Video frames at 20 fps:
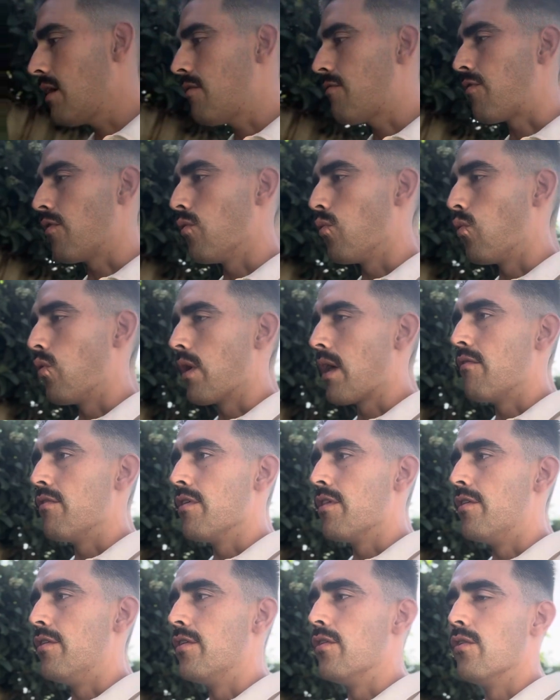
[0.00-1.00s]
for whatever
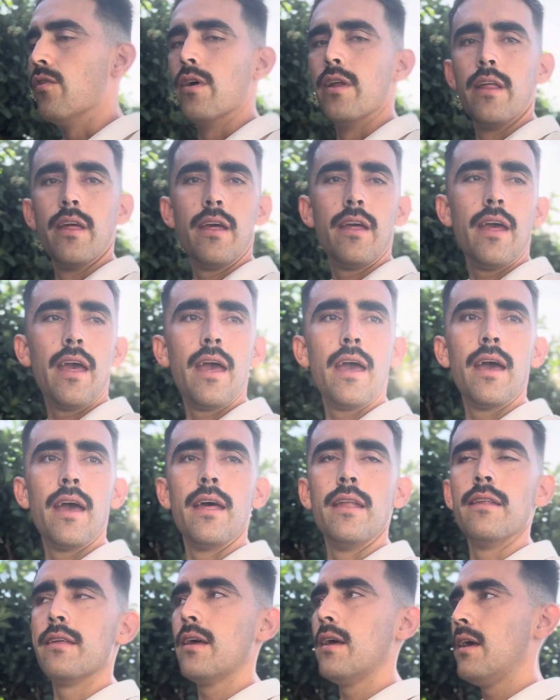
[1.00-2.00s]
they're doing.
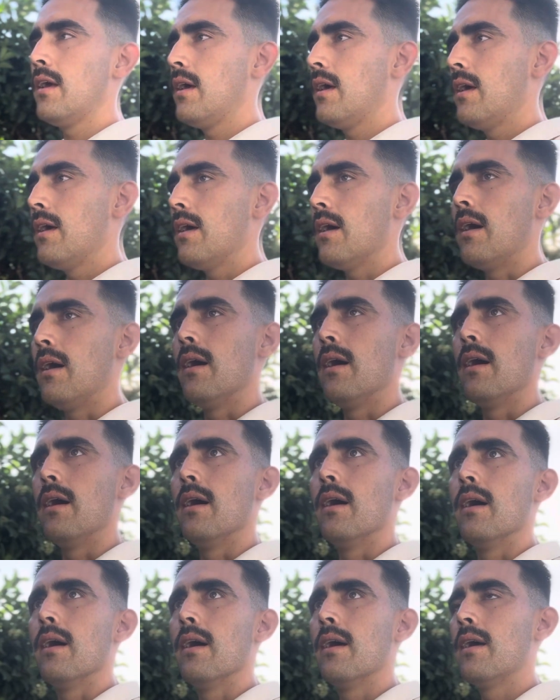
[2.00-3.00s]
And
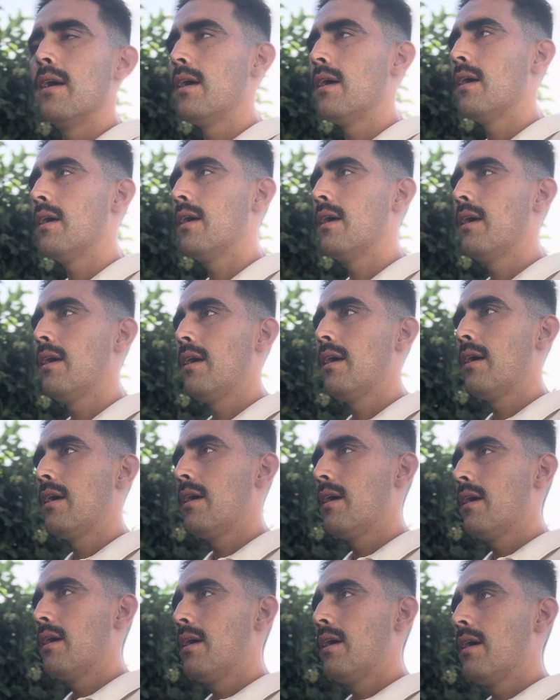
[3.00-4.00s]
I'll
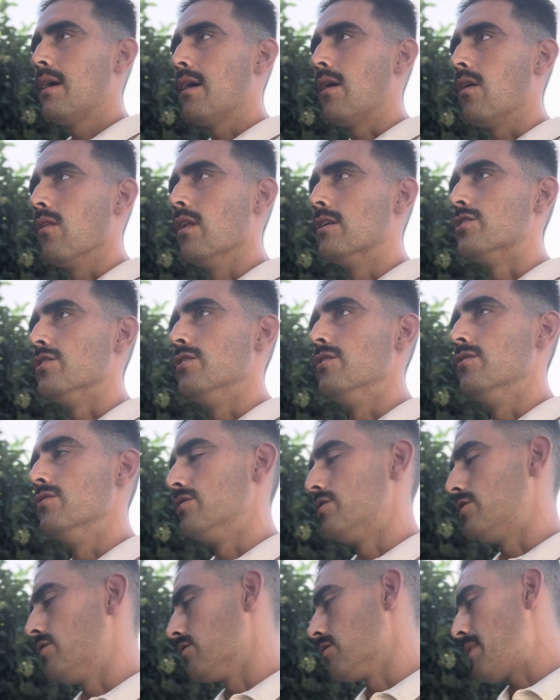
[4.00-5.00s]
let you
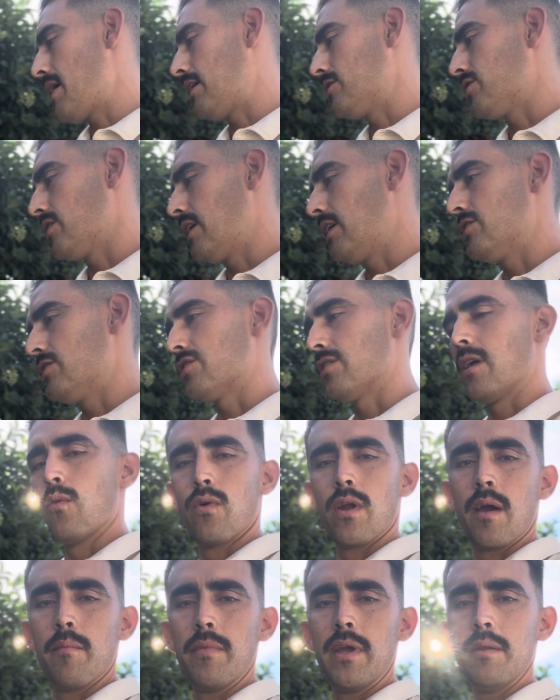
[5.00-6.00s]
use your imagination on
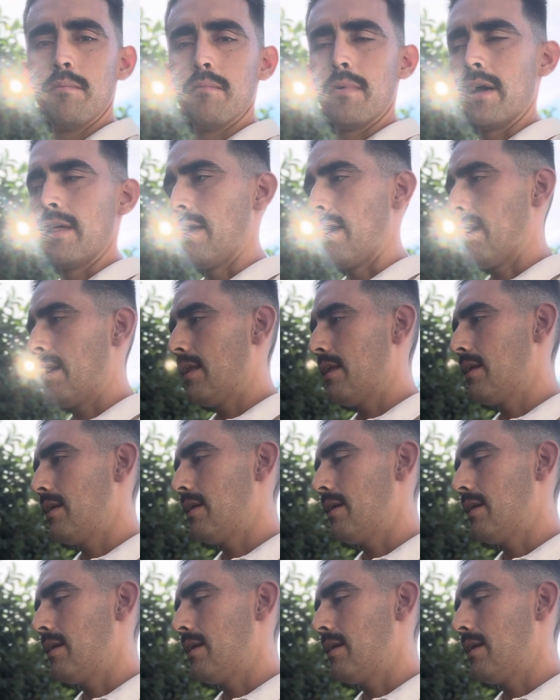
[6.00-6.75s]
what I mean by that.